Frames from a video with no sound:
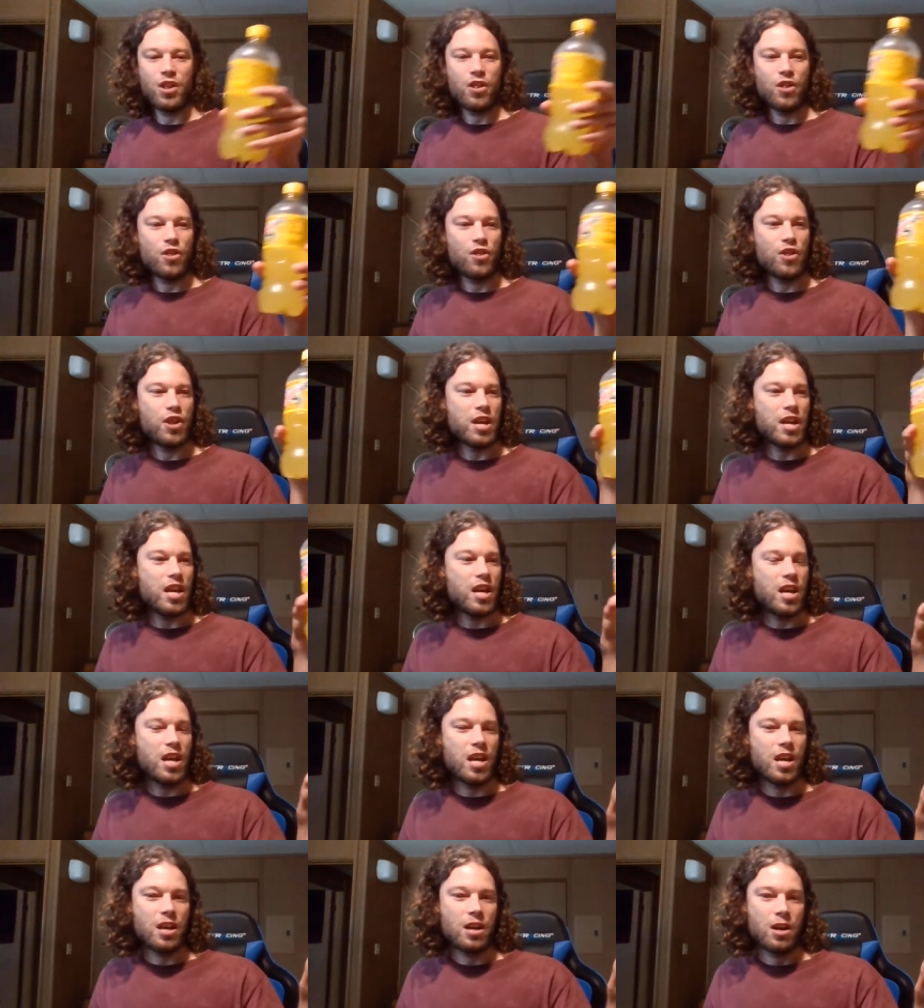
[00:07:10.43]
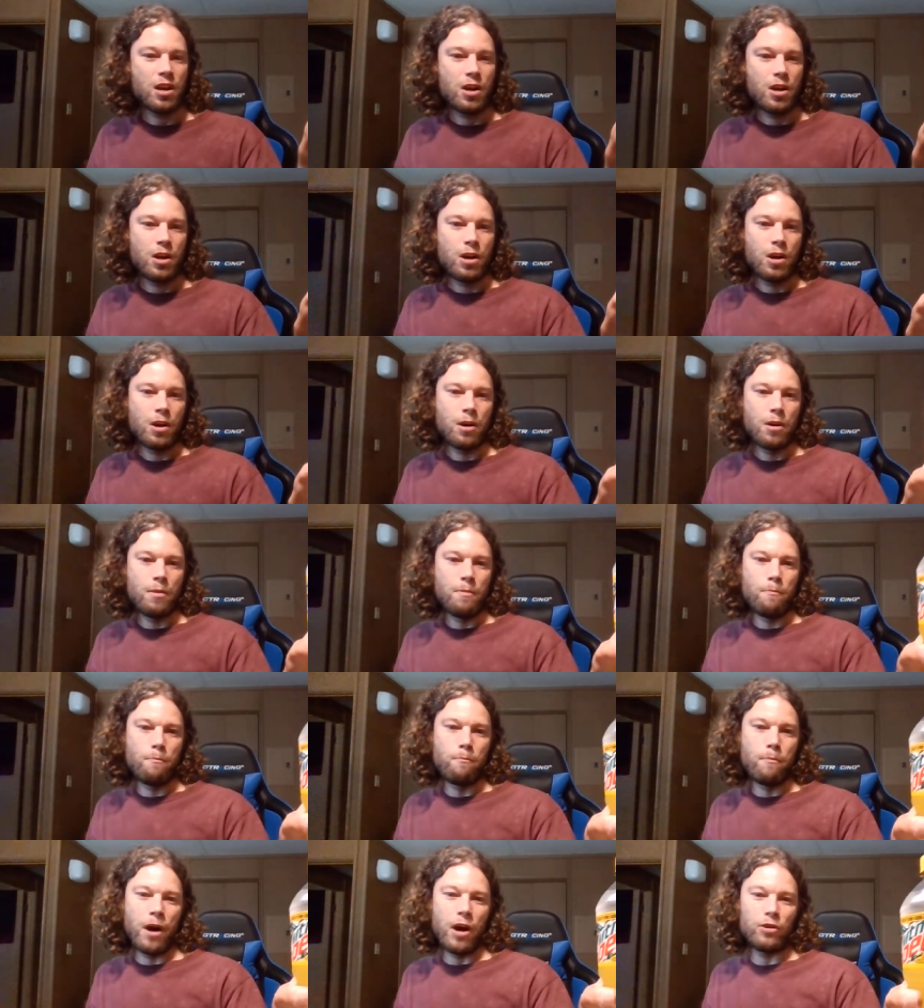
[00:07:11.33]
the
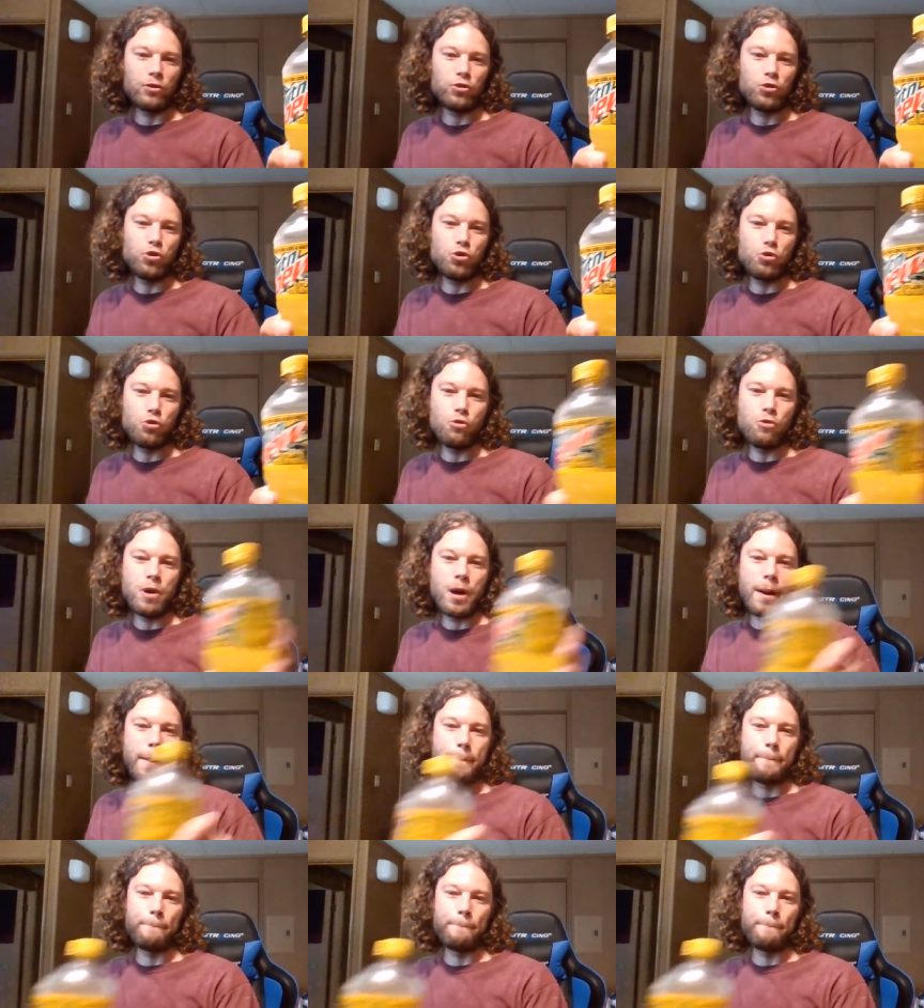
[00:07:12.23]
Mountain Dew